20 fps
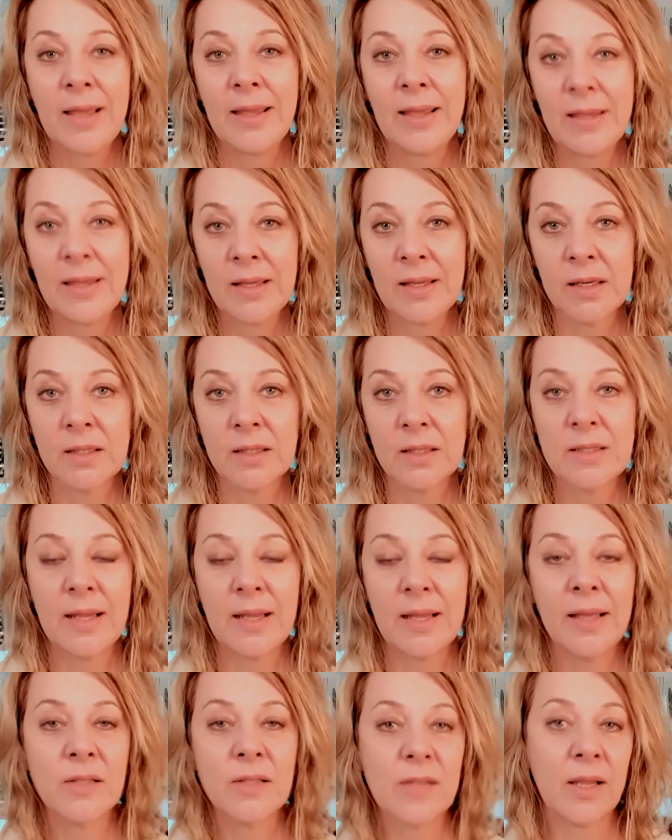And
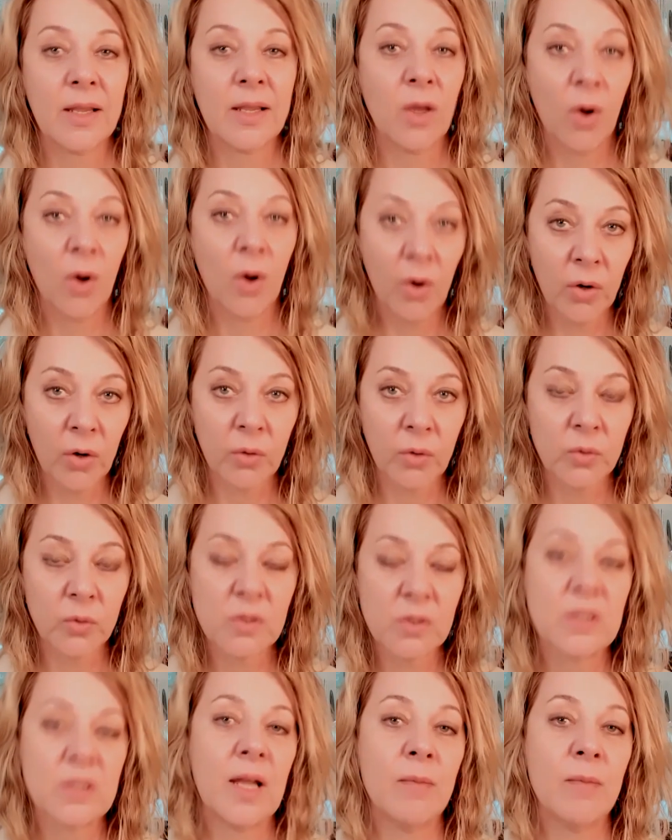as a
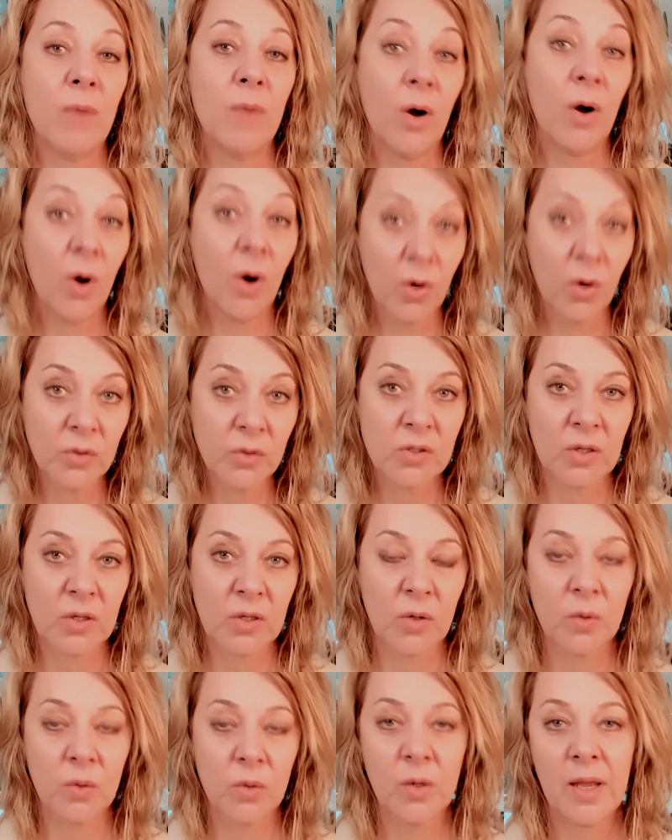host, I'm
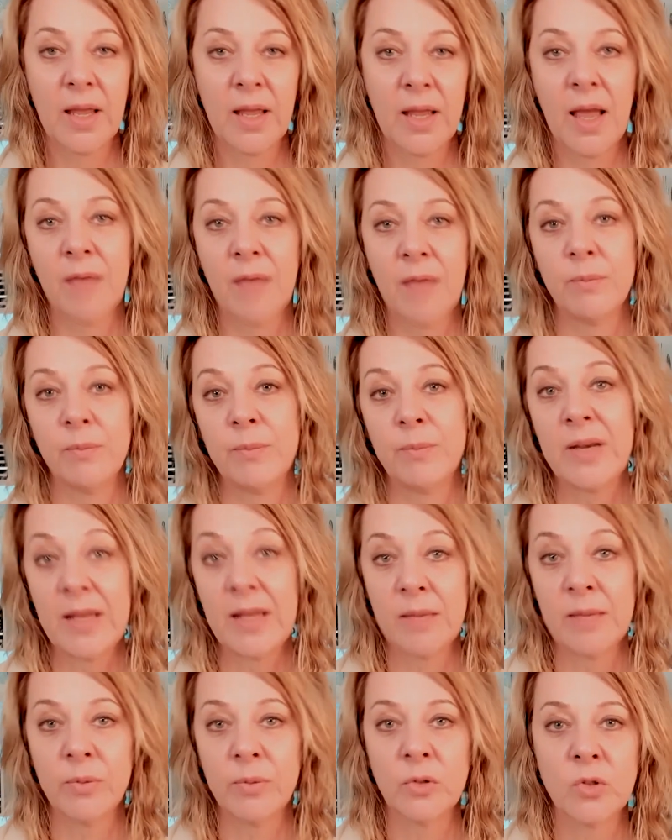also have been
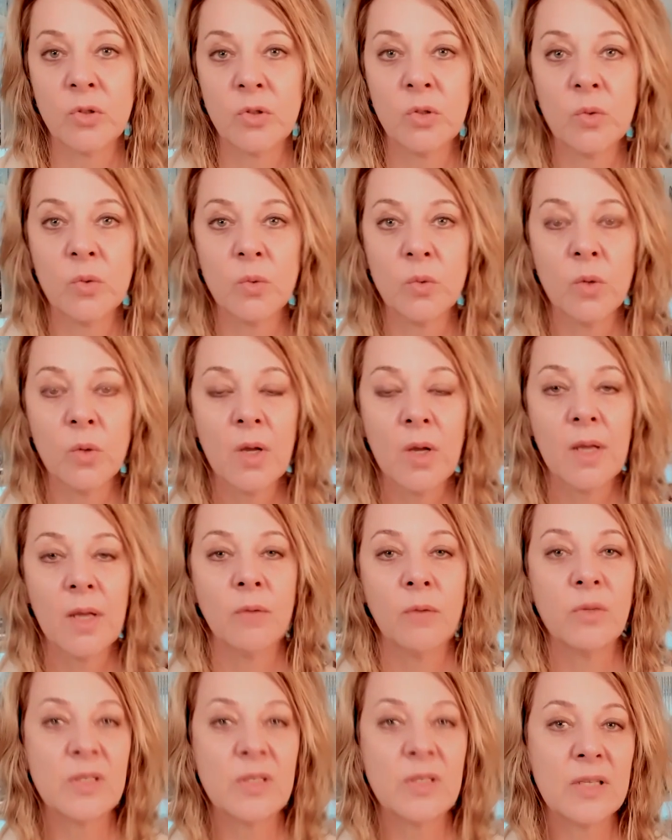able to
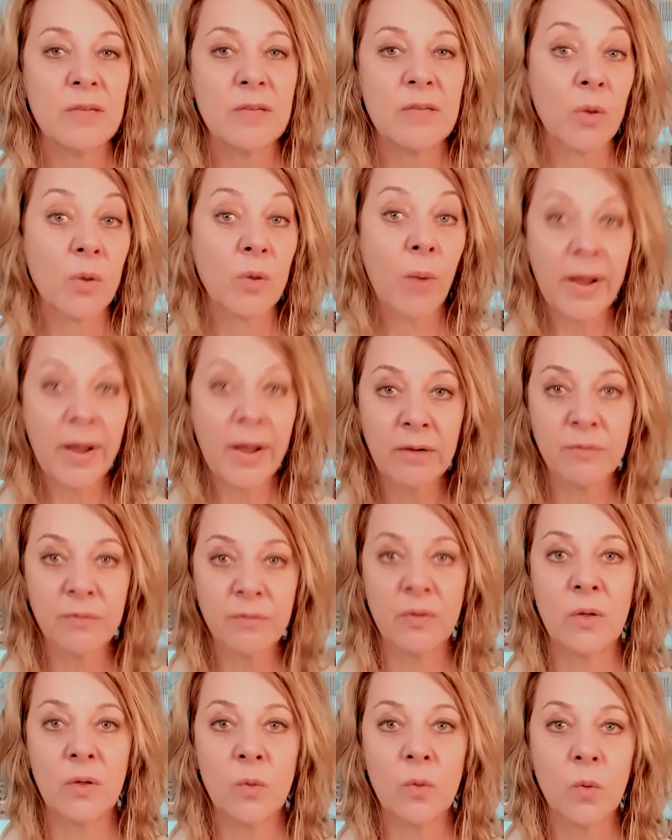receive quite a
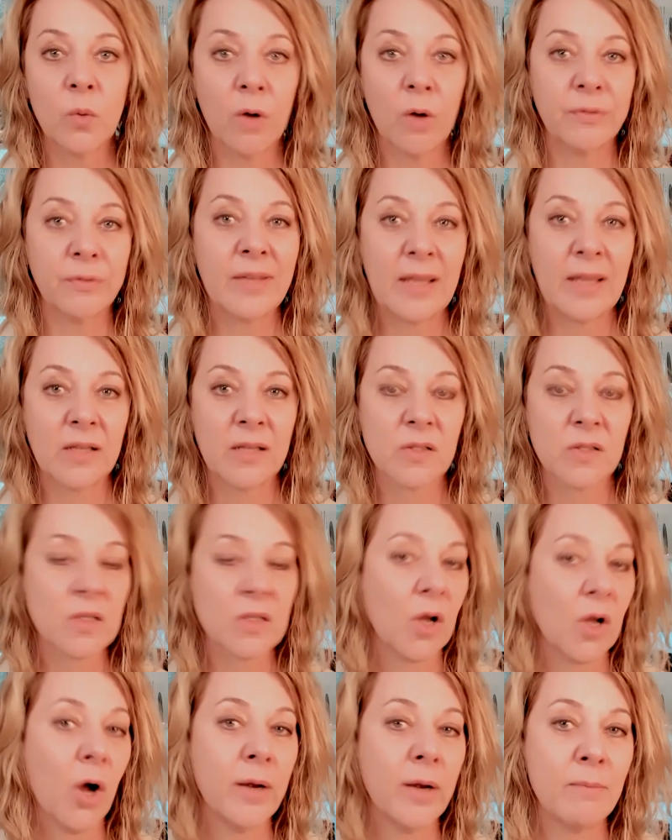few of guests
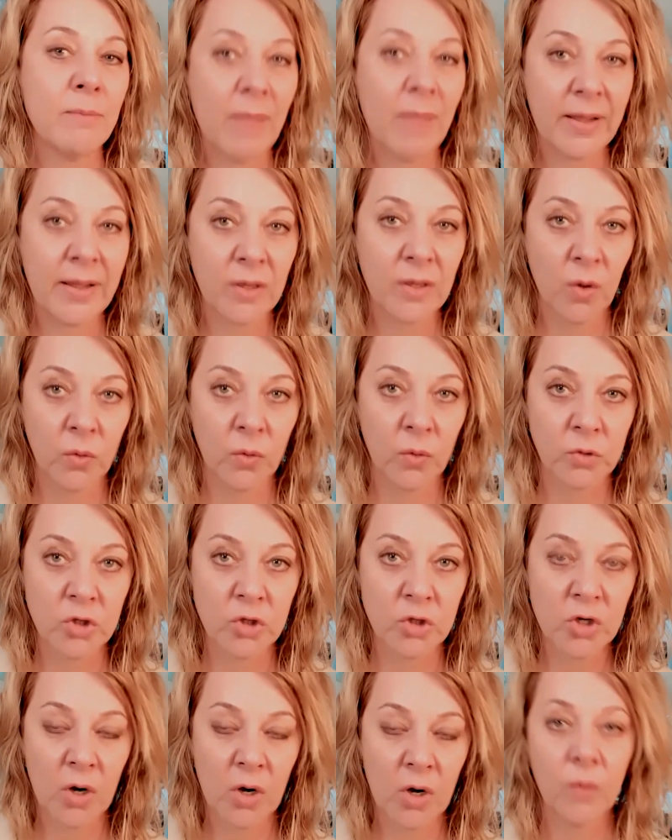on my own
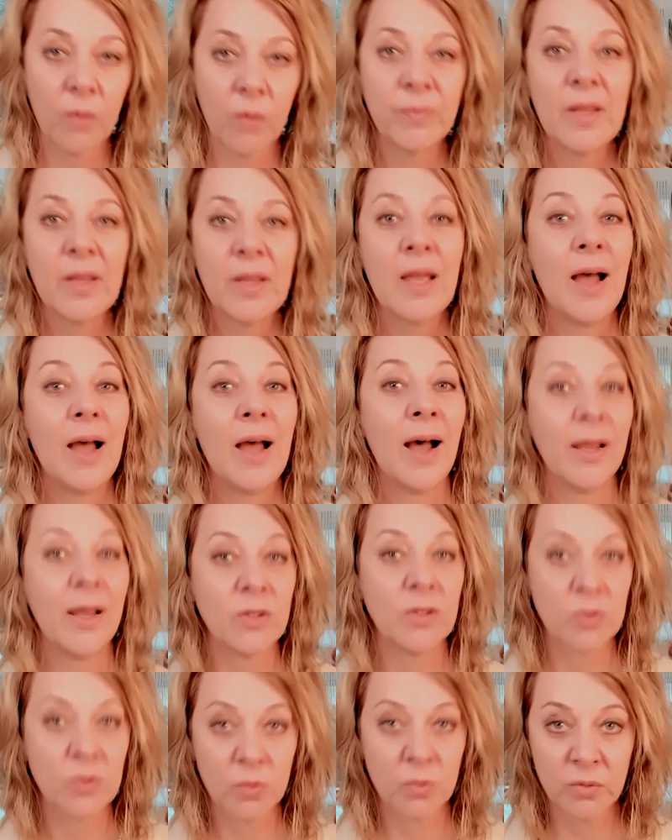show. I
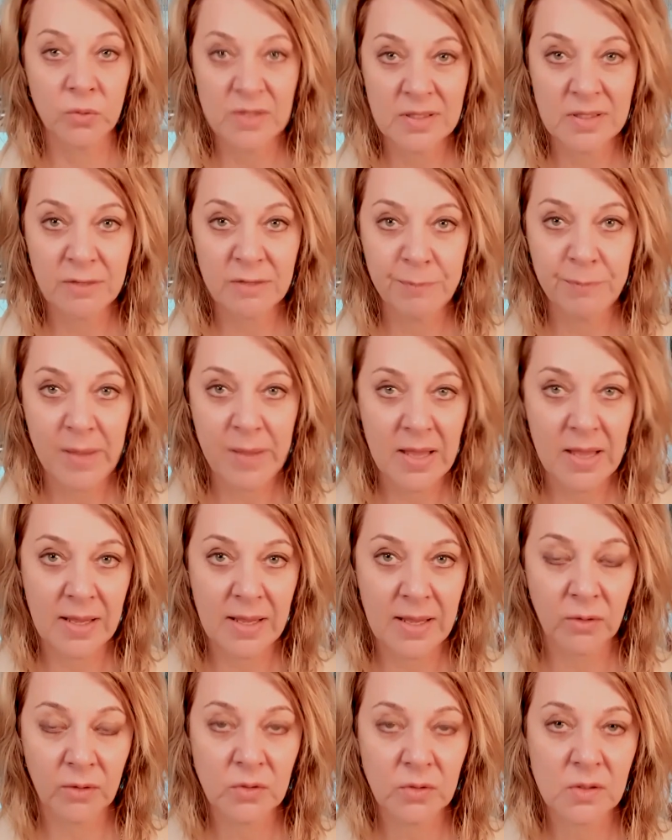do receive
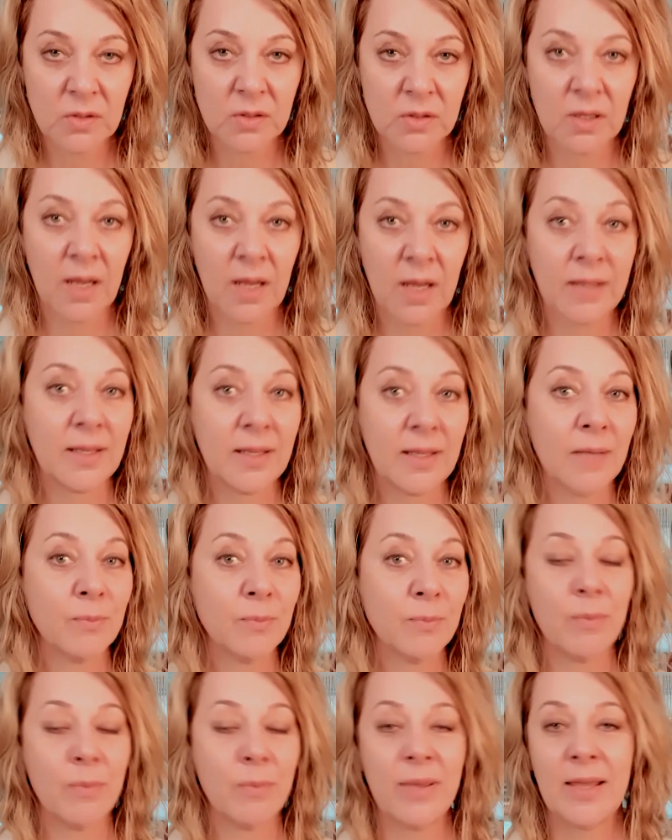payouts. I get
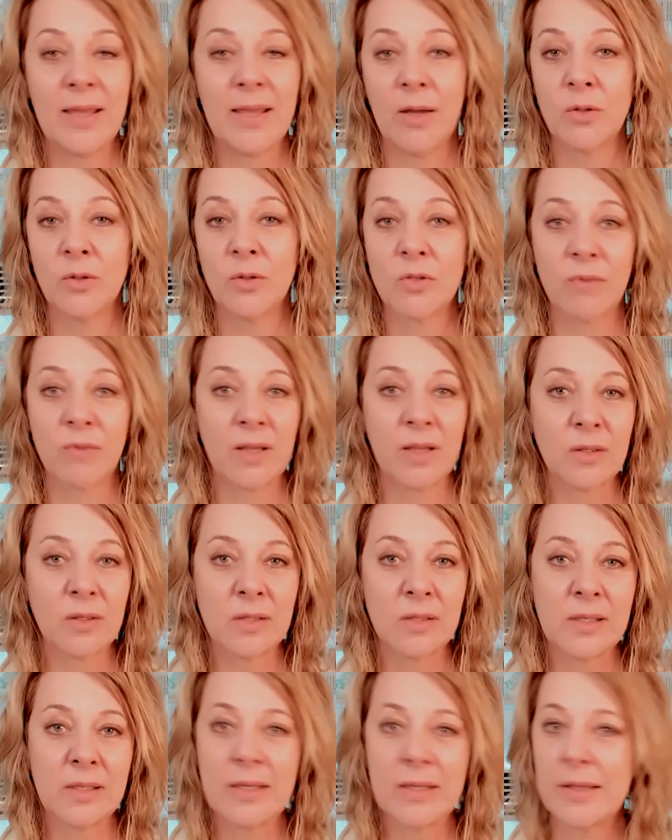my payouts
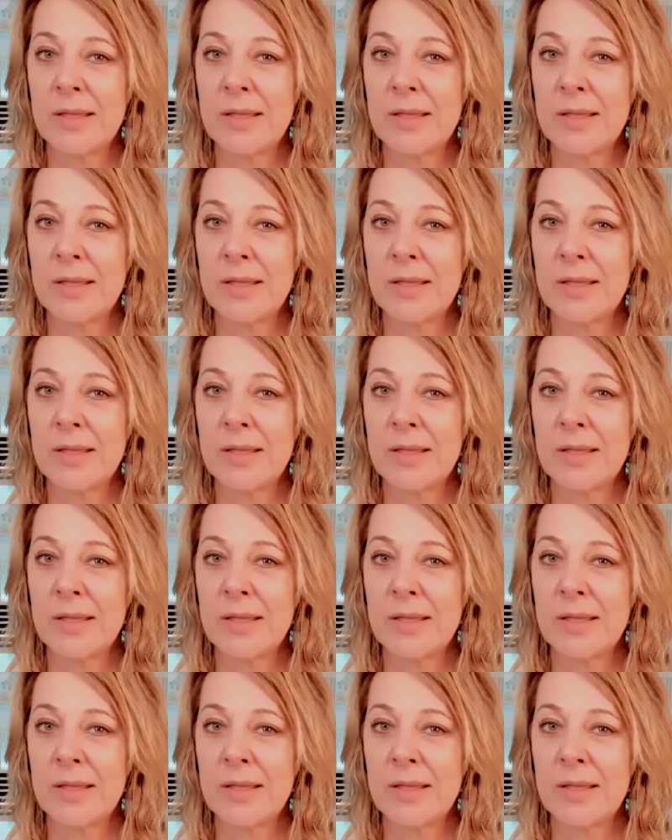regularly.